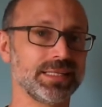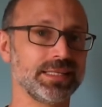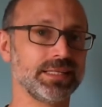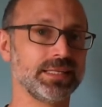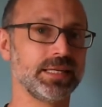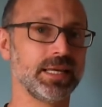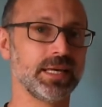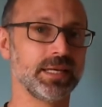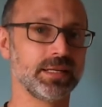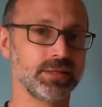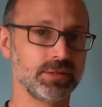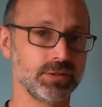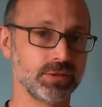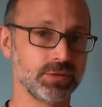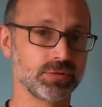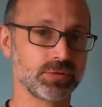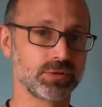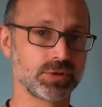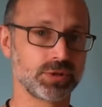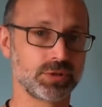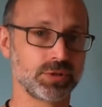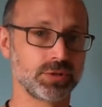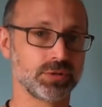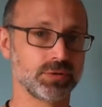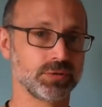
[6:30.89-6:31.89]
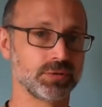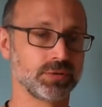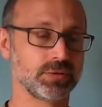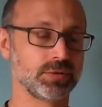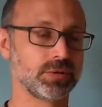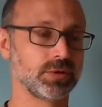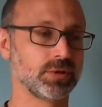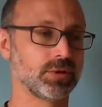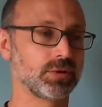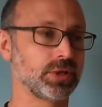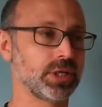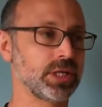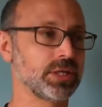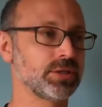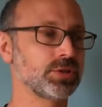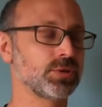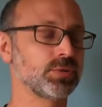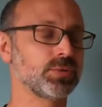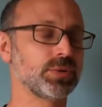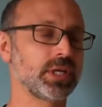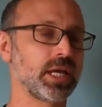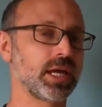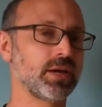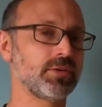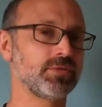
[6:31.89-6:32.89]
get used to. Okay, so
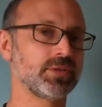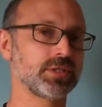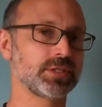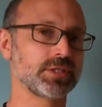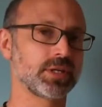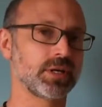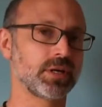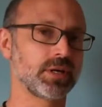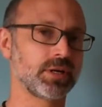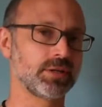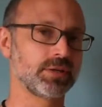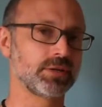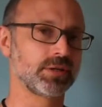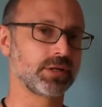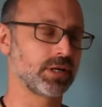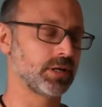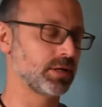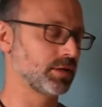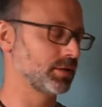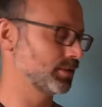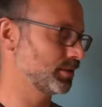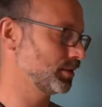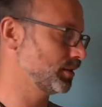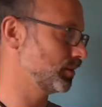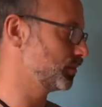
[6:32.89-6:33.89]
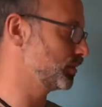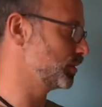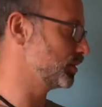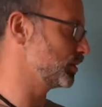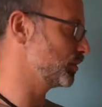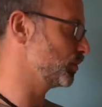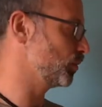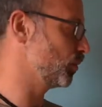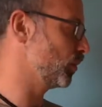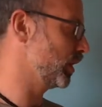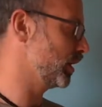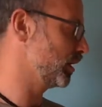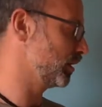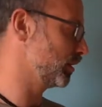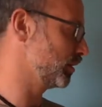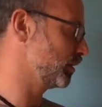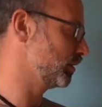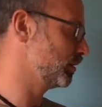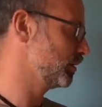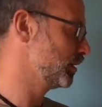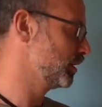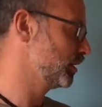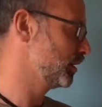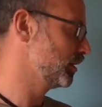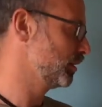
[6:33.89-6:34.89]
we have this other concept as well,
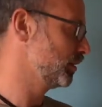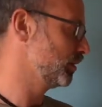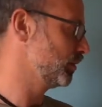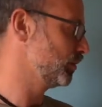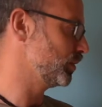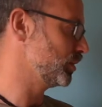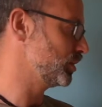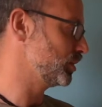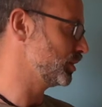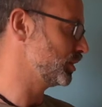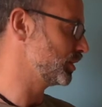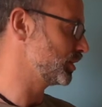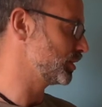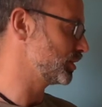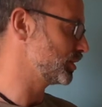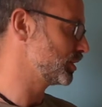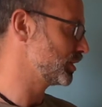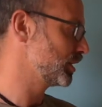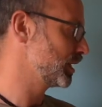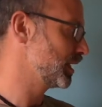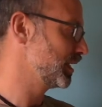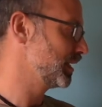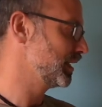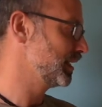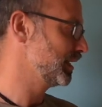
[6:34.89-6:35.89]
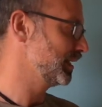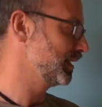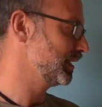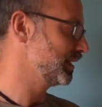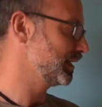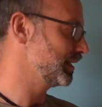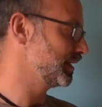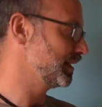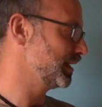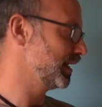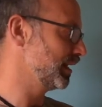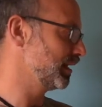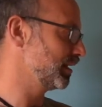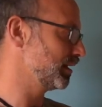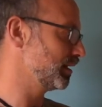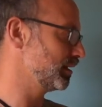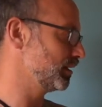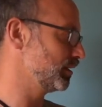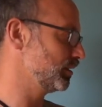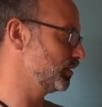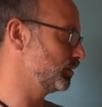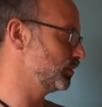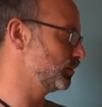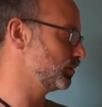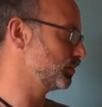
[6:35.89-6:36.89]
which is get
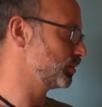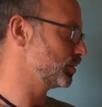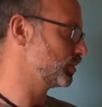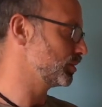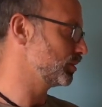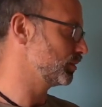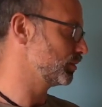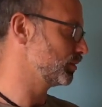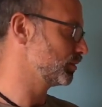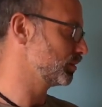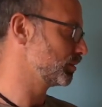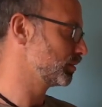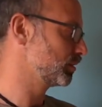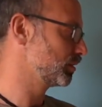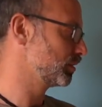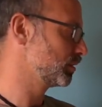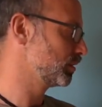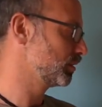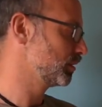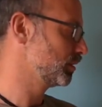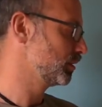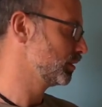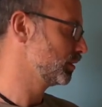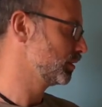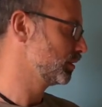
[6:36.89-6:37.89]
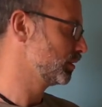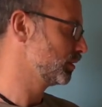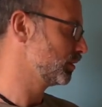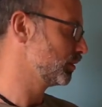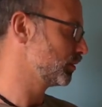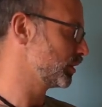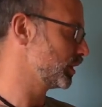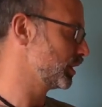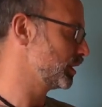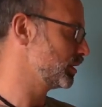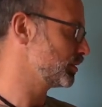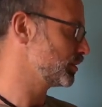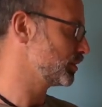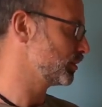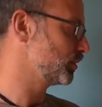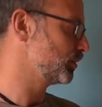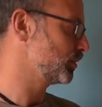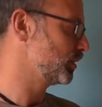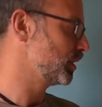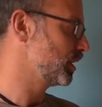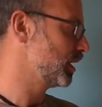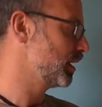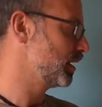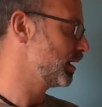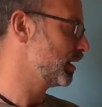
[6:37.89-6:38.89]
used to. Okay,
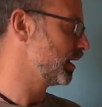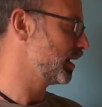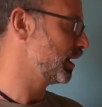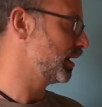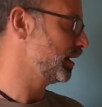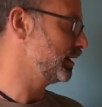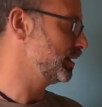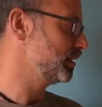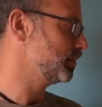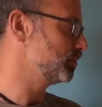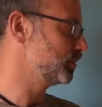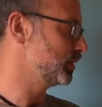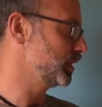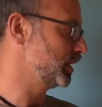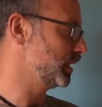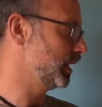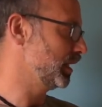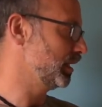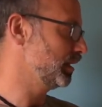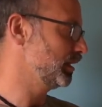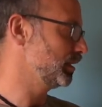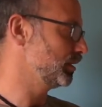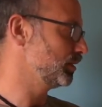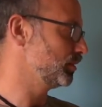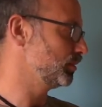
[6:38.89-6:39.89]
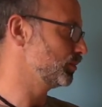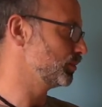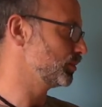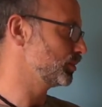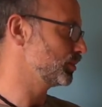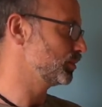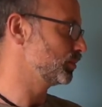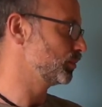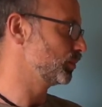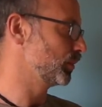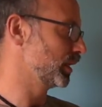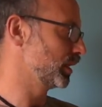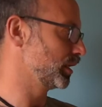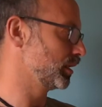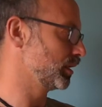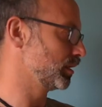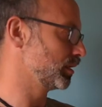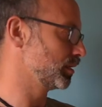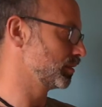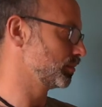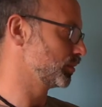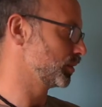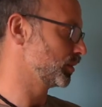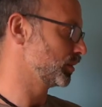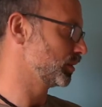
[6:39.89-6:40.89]
so I am getting used to waking
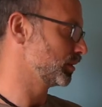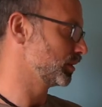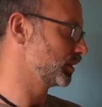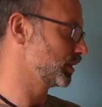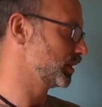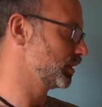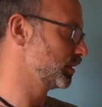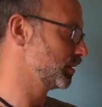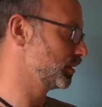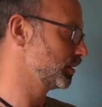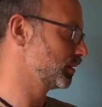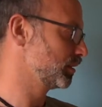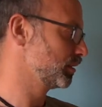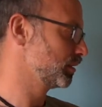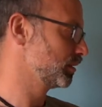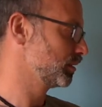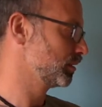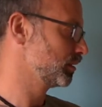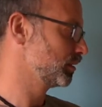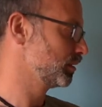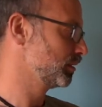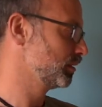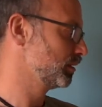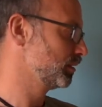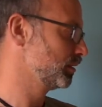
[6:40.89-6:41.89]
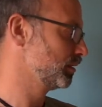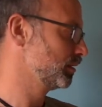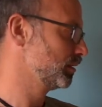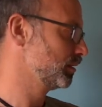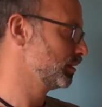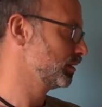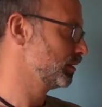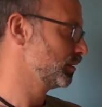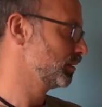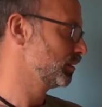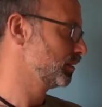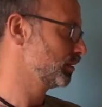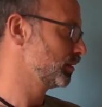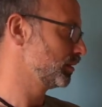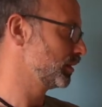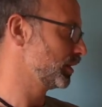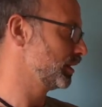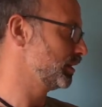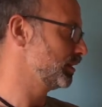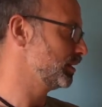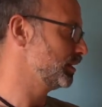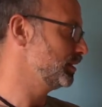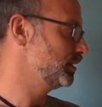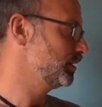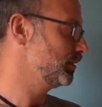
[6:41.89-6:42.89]
up early. All
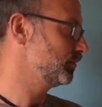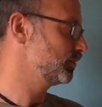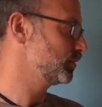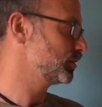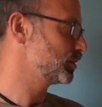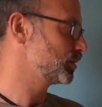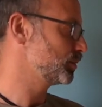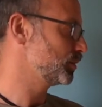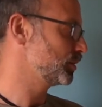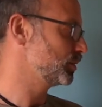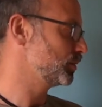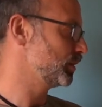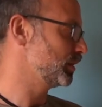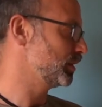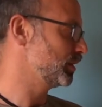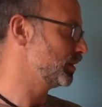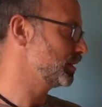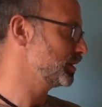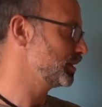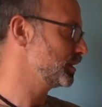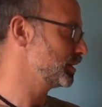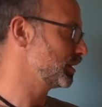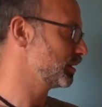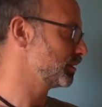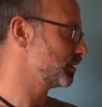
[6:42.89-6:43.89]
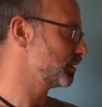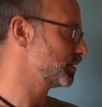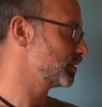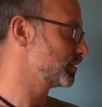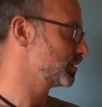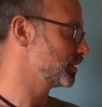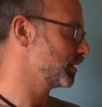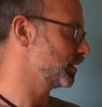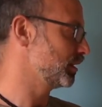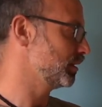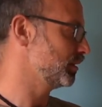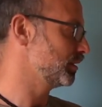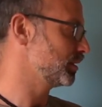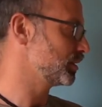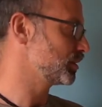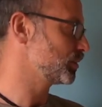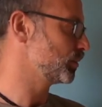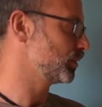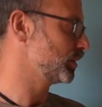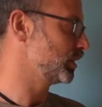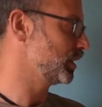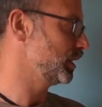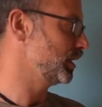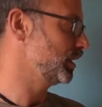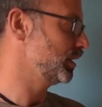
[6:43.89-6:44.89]
right, the difference between this sentence and this
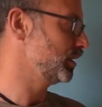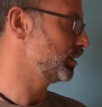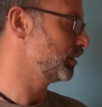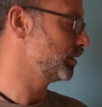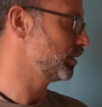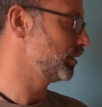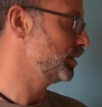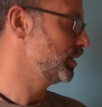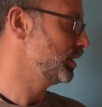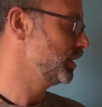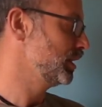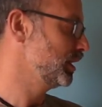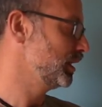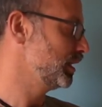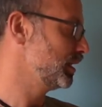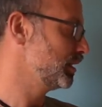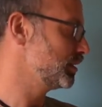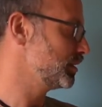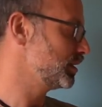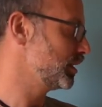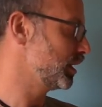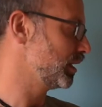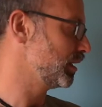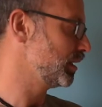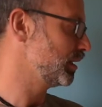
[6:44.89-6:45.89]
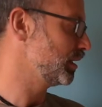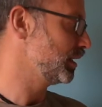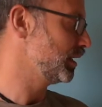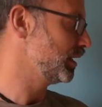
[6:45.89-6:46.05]
one here is that